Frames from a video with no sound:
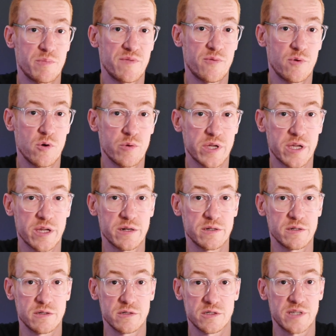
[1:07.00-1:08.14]
before we
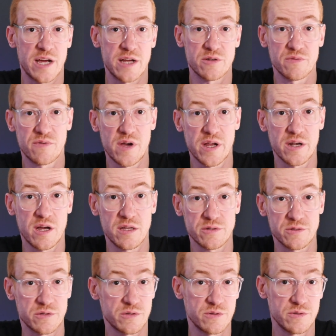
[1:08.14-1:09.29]
can start to find
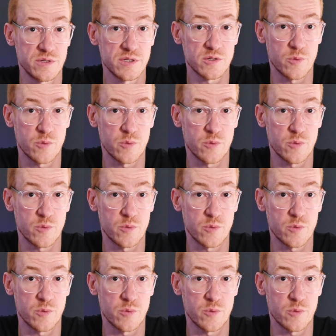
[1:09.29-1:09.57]
answers to these